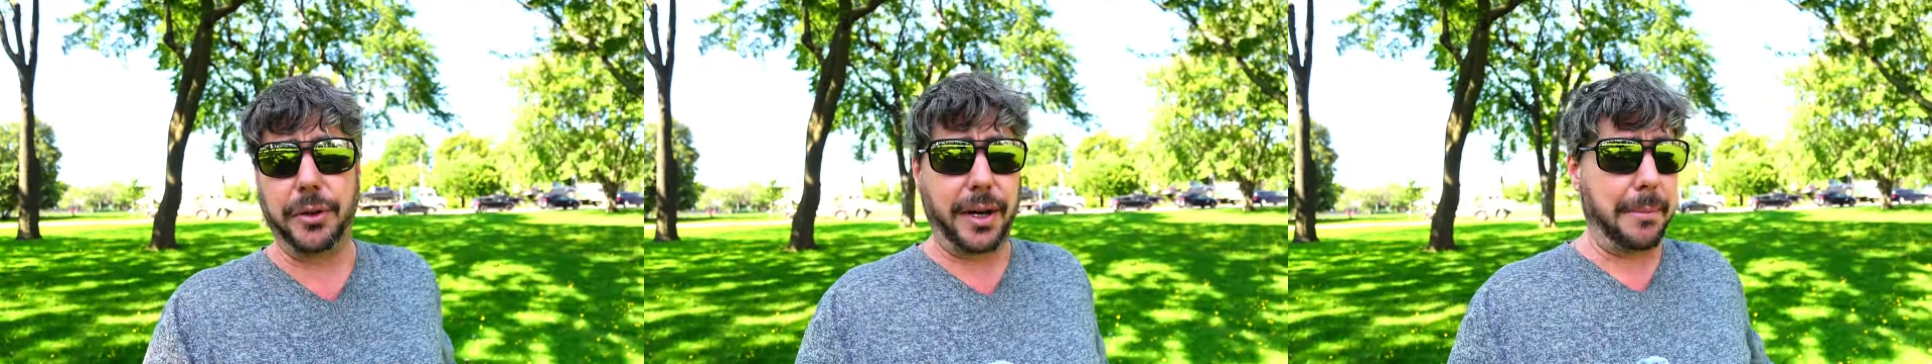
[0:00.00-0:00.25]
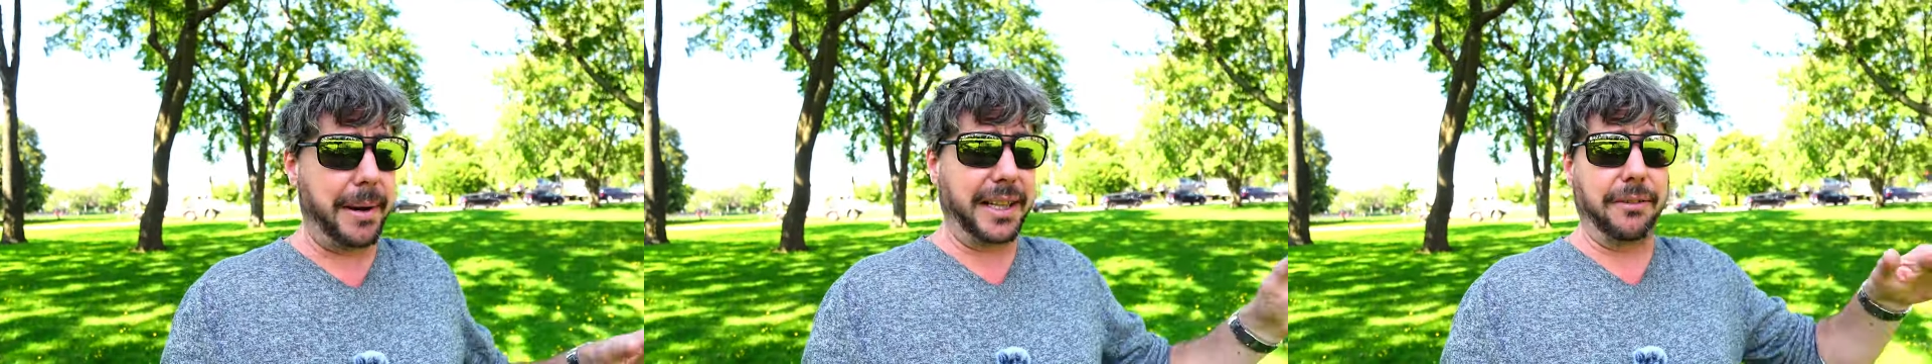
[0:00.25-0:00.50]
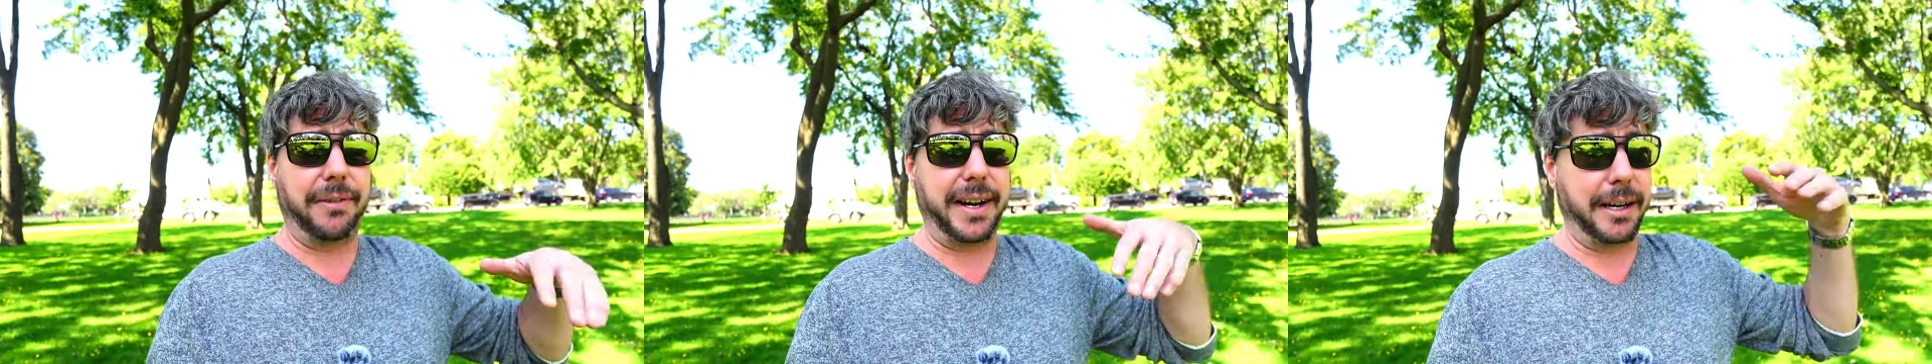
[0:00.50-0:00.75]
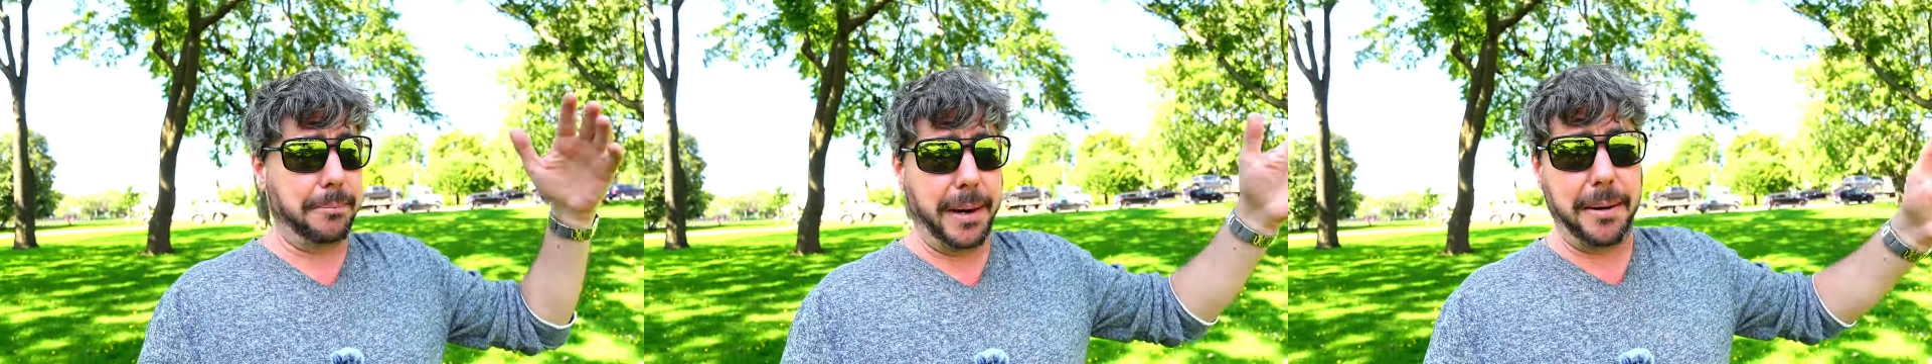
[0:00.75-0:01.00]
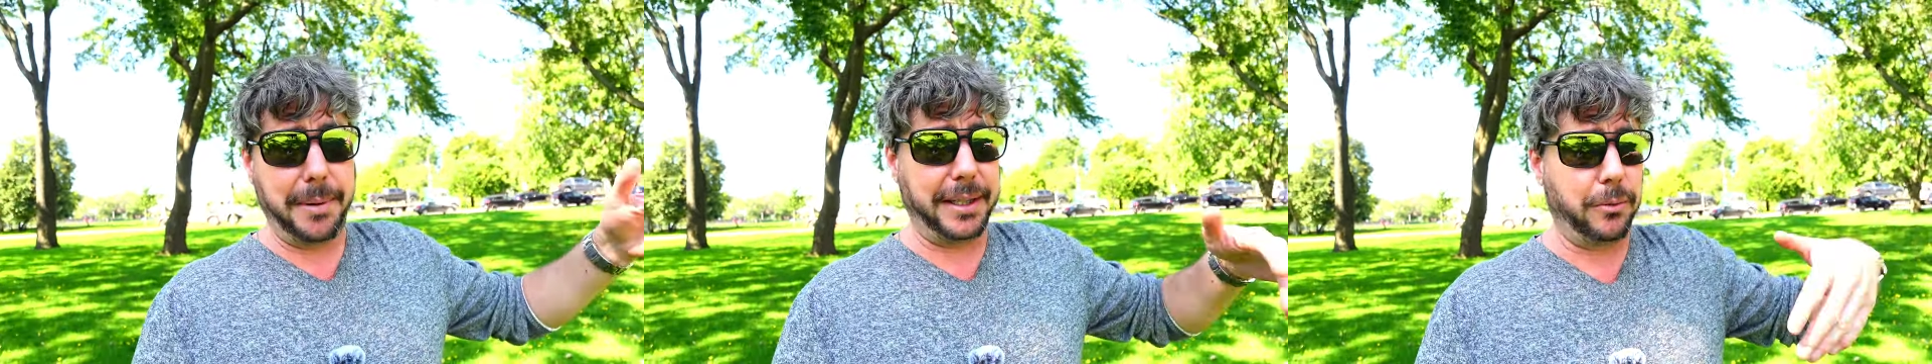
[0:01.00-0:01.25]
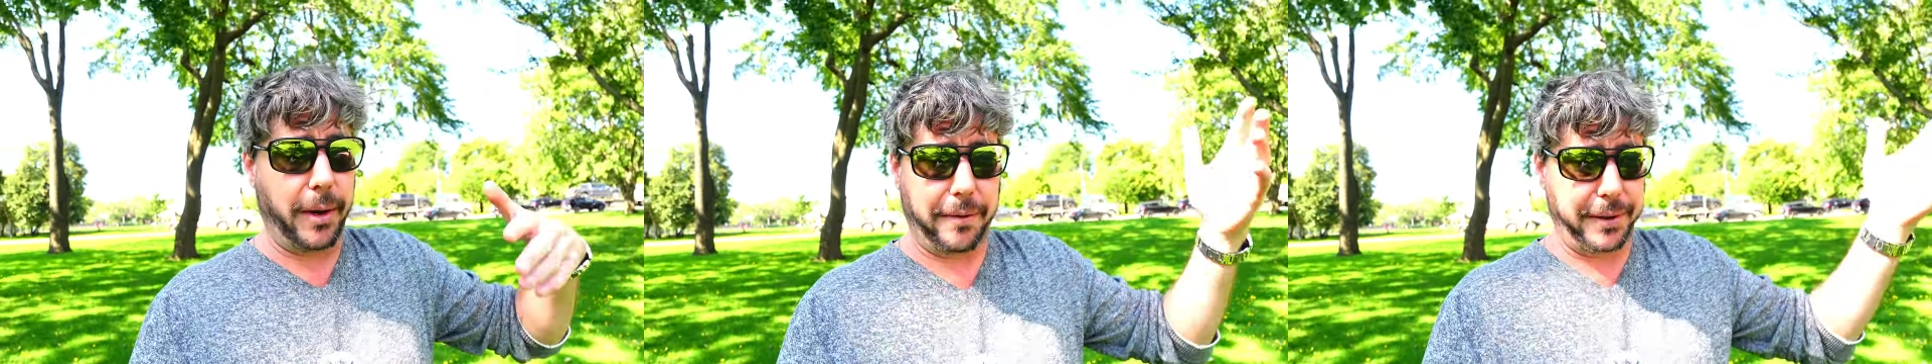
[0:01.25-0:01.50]
you're gonna make the final
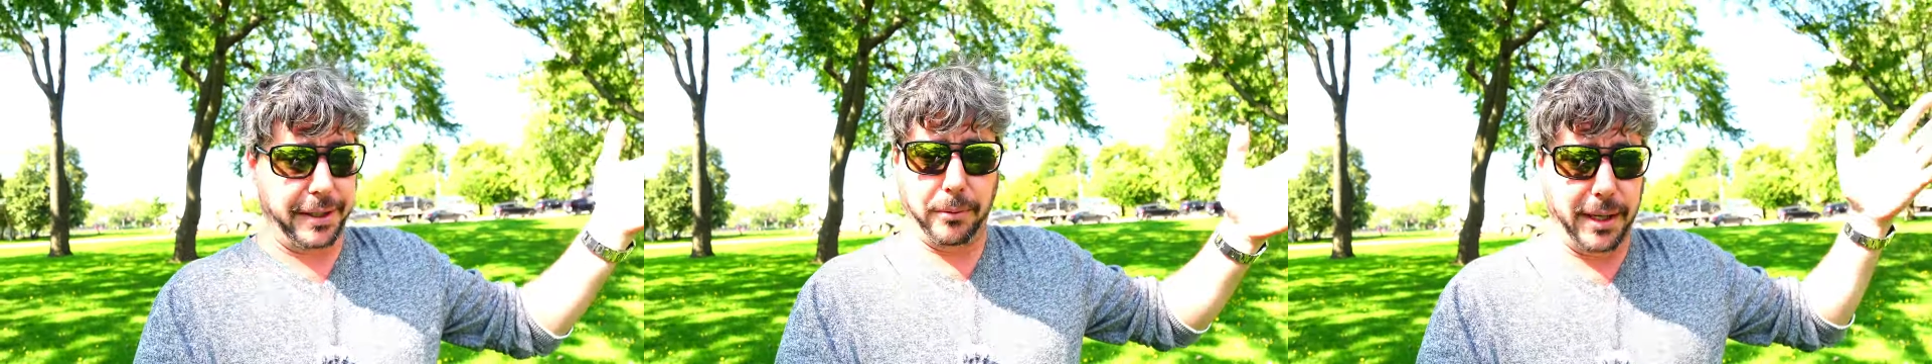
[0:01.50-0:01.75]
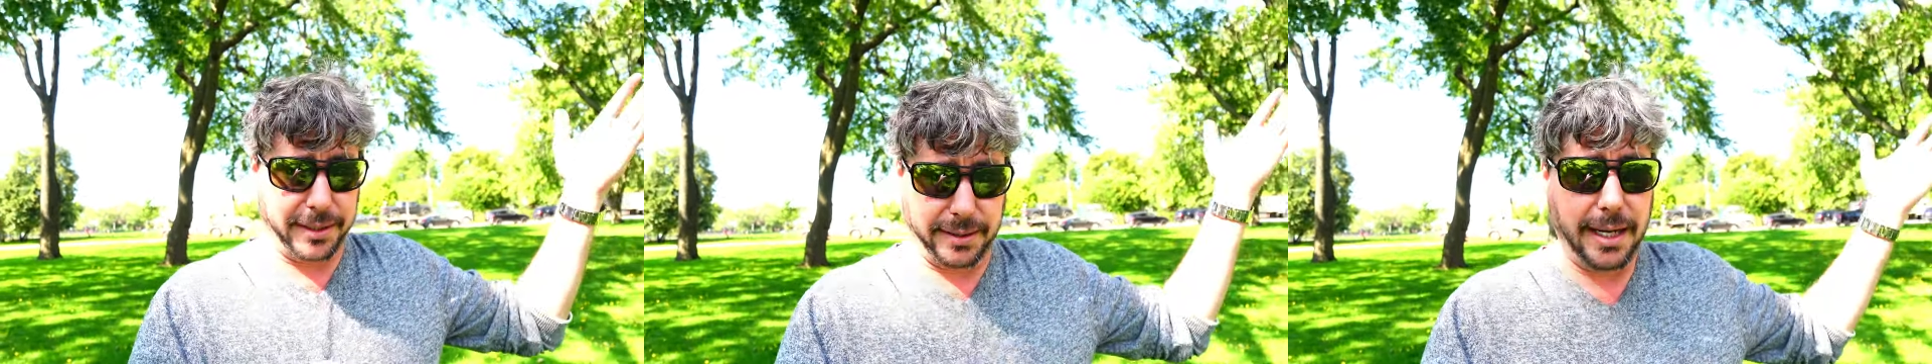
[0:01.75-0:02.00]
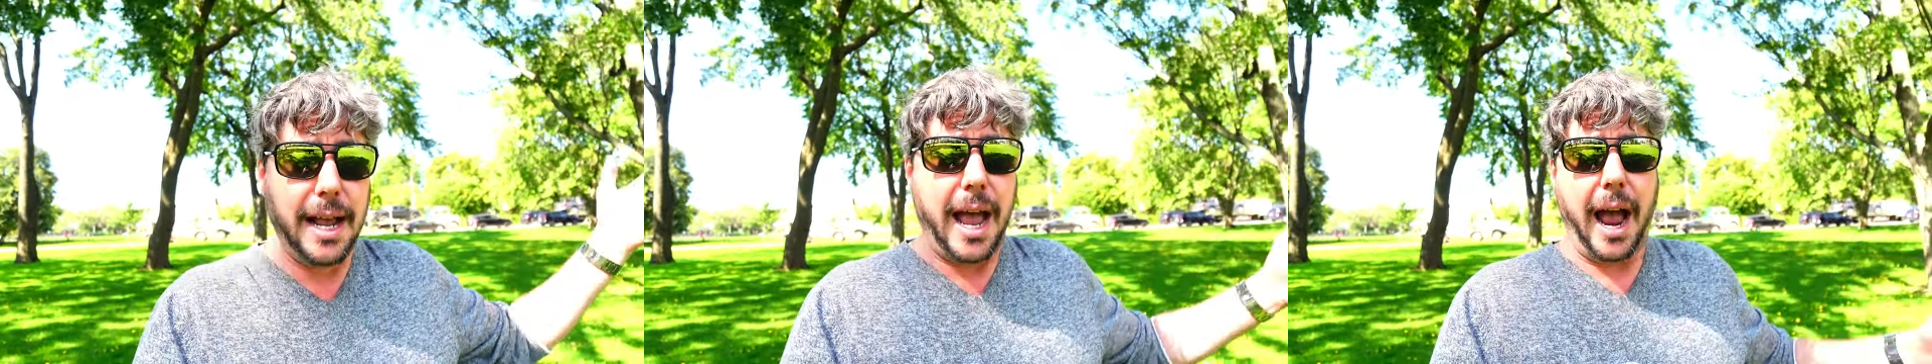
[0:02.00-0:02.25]
payment, whatever it was